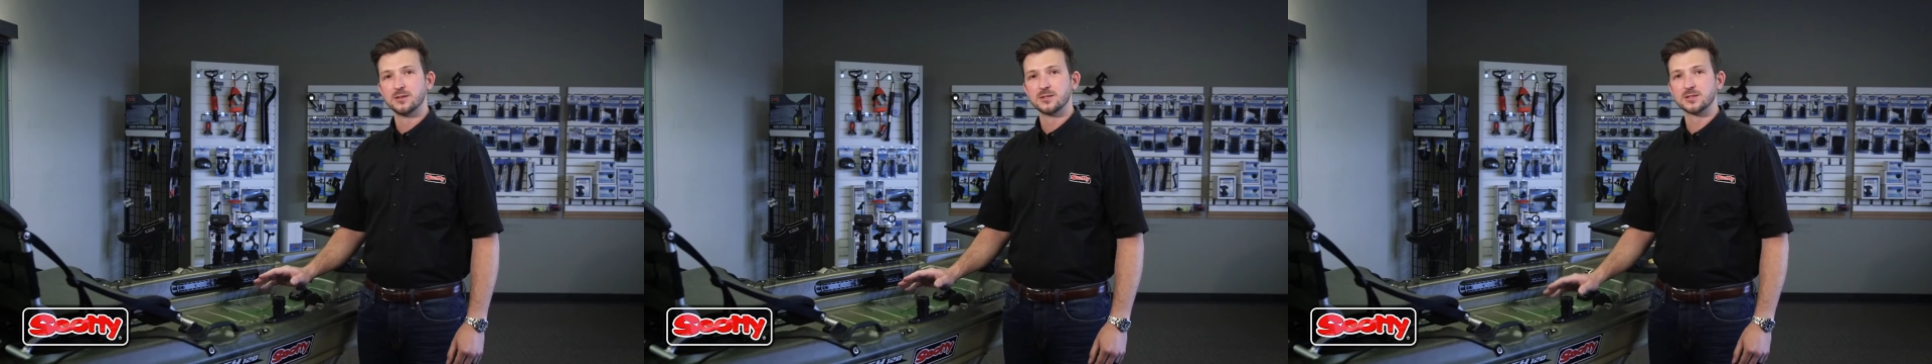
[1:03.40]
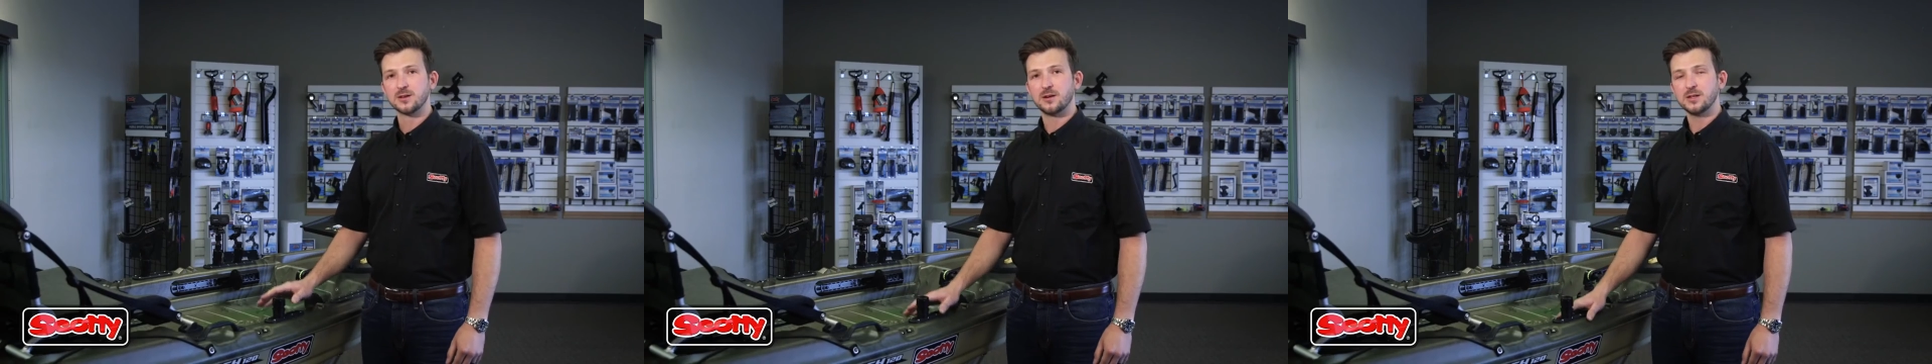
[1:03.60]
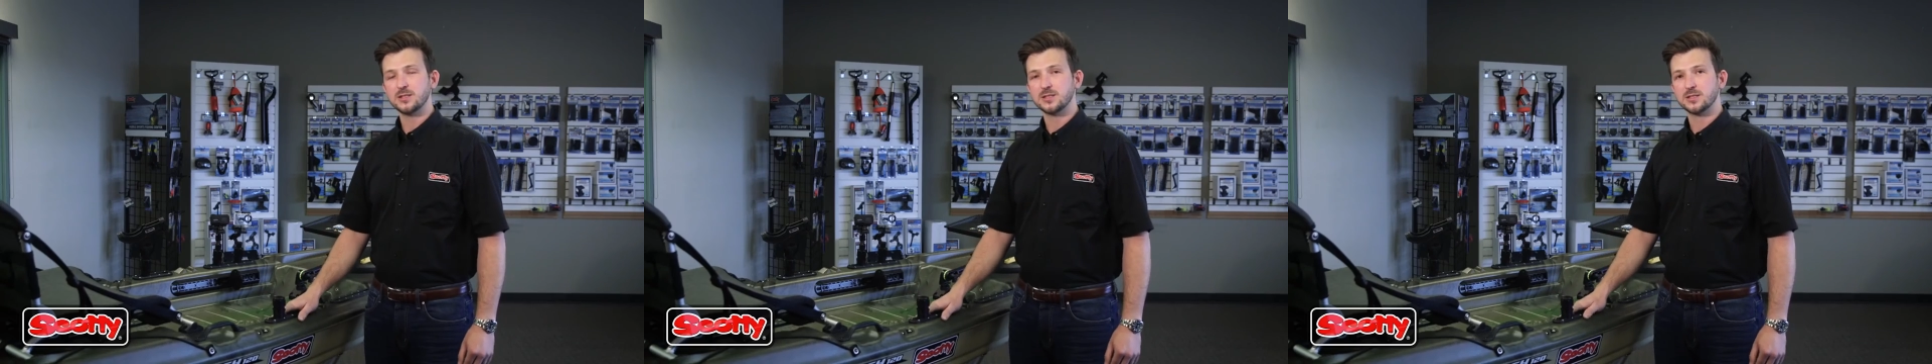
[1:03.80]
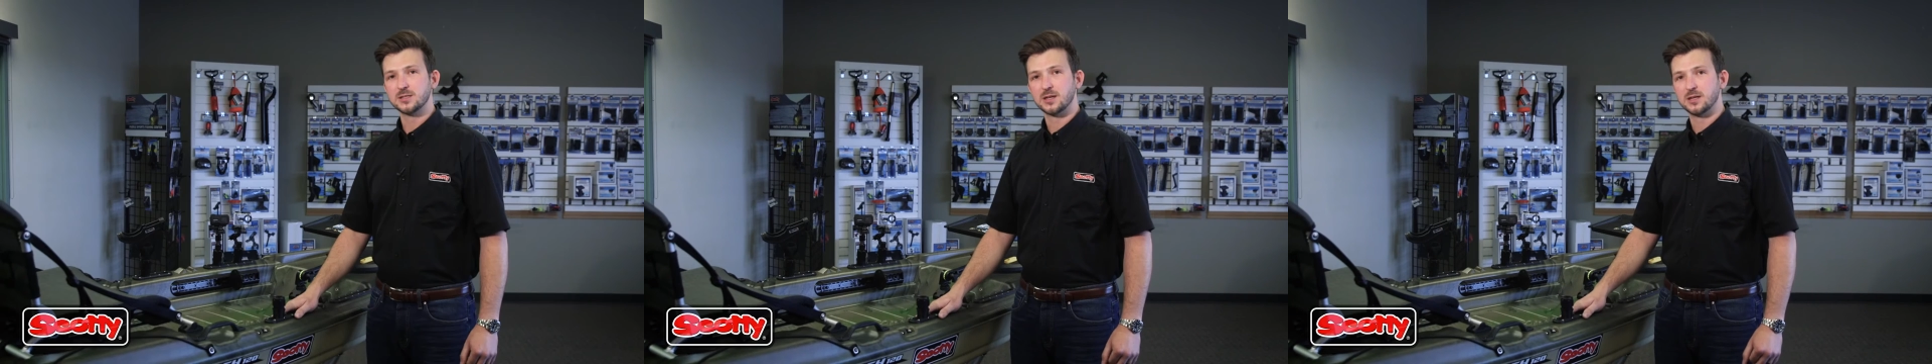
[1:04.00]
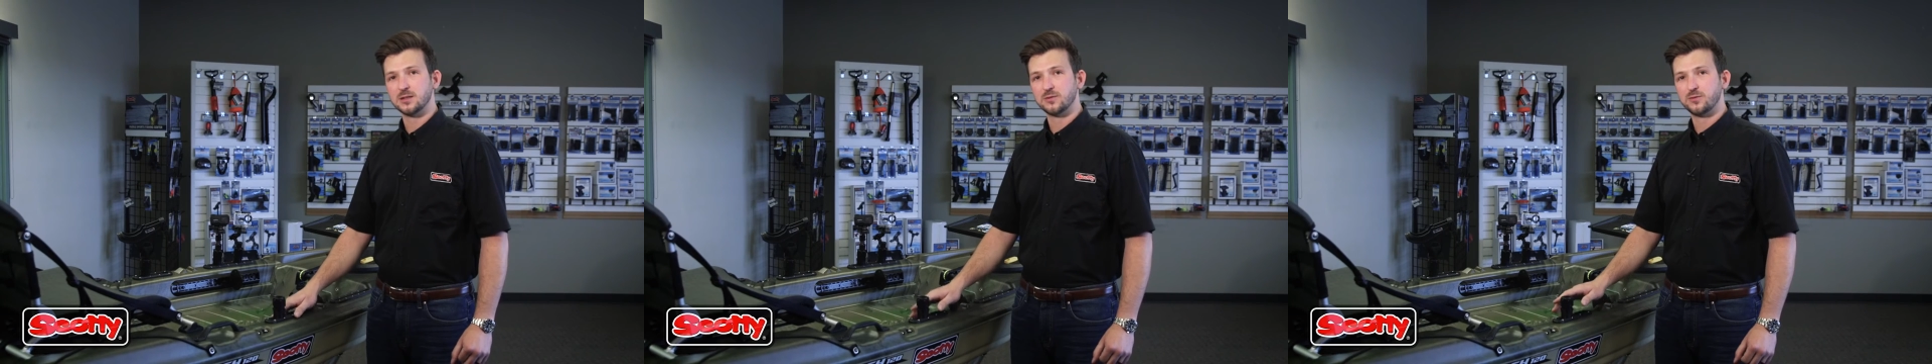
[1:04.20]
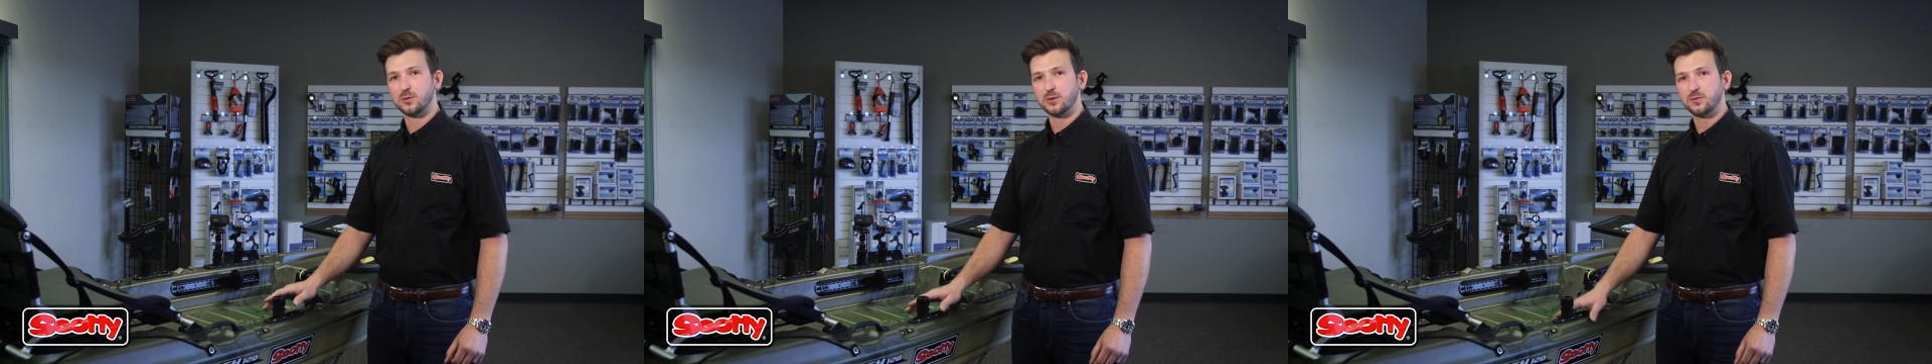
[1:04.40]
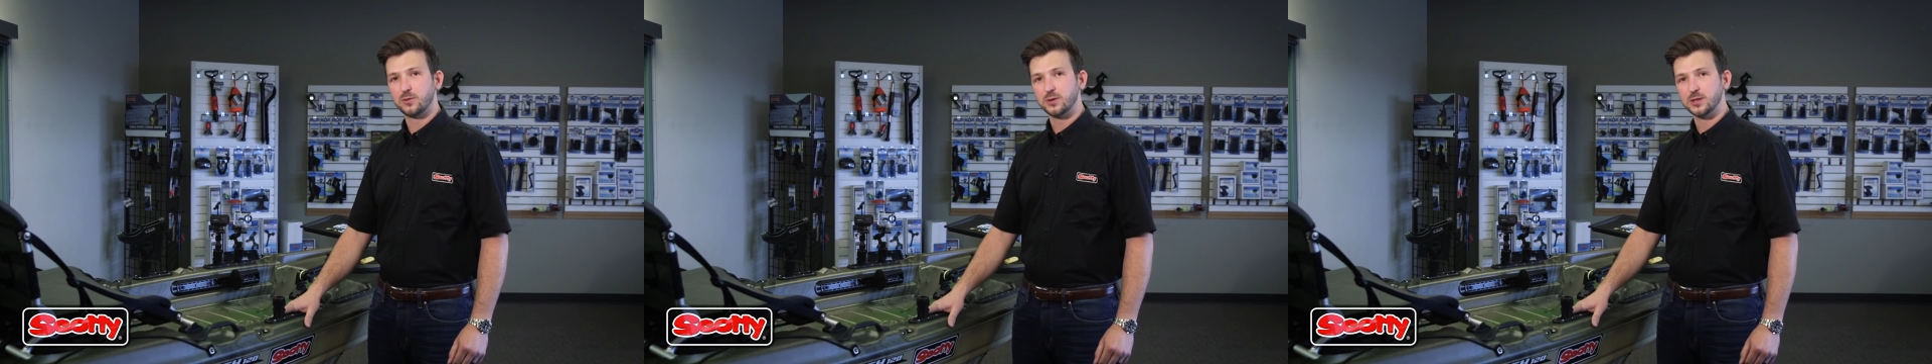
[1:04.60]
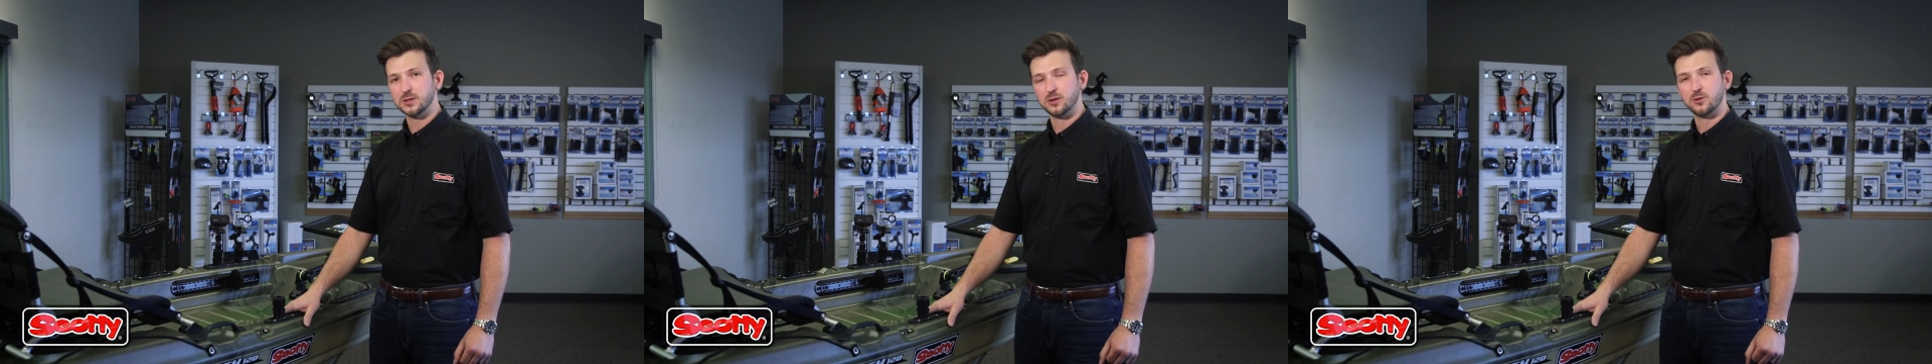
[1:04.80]
Scotty's designed the
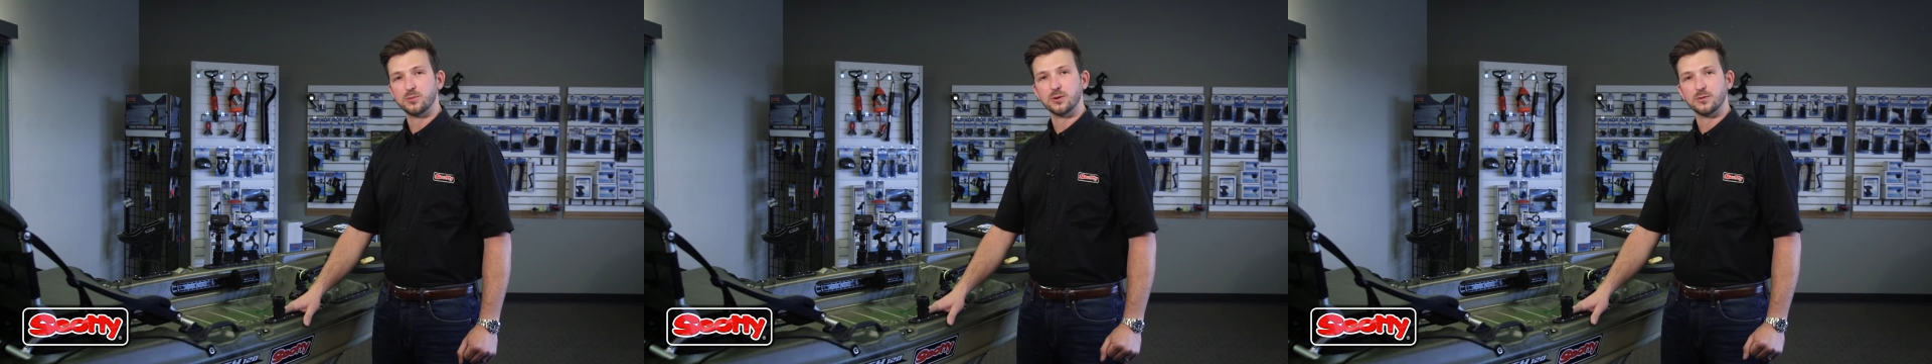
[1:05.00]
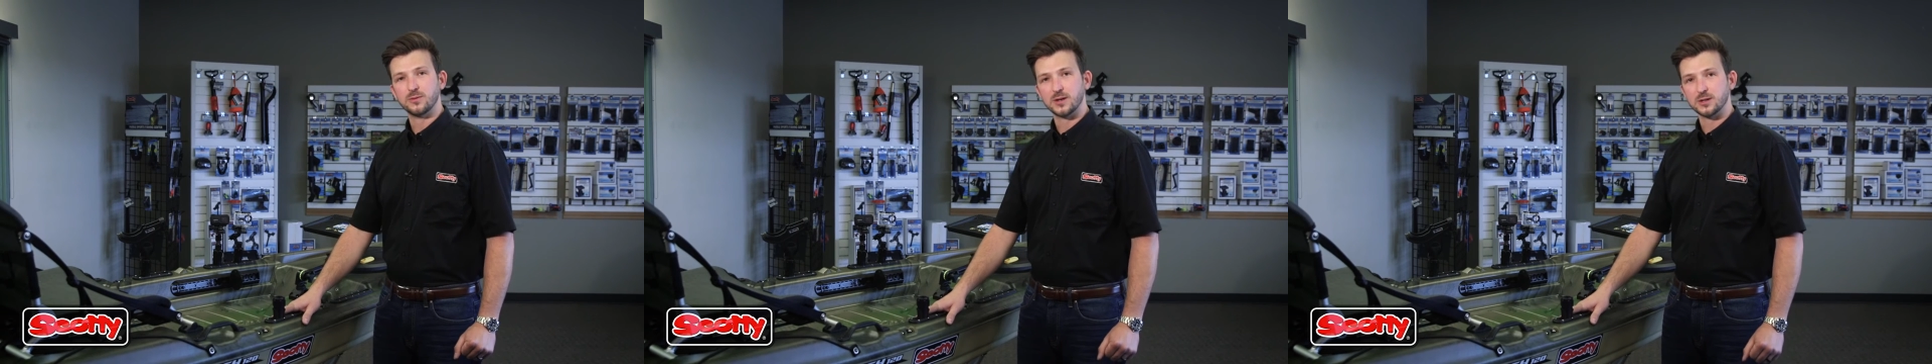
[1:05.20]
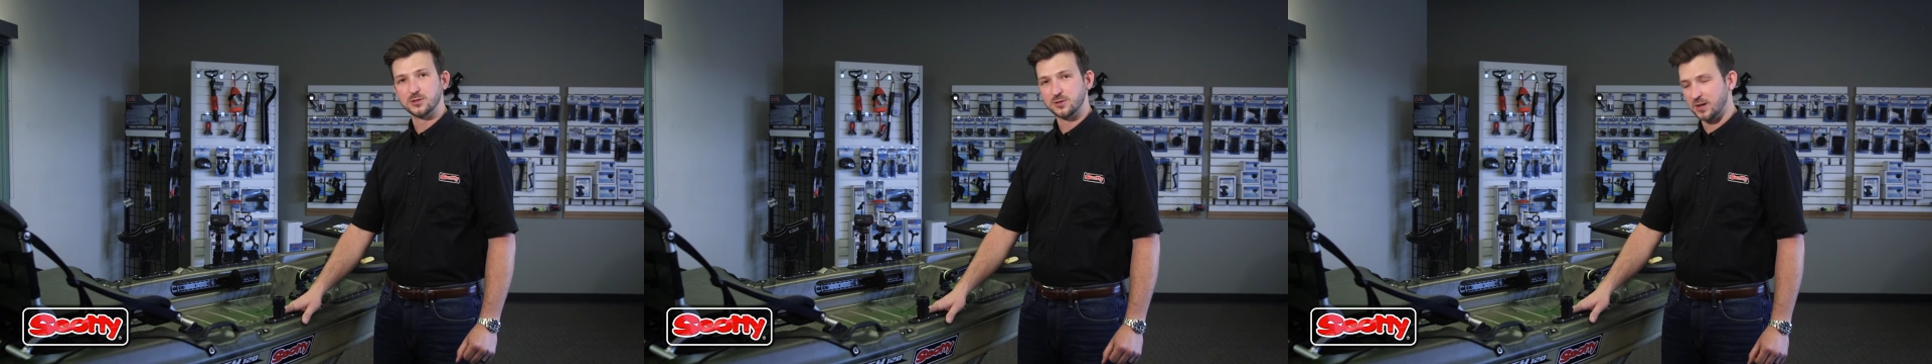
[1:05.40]
440 low profile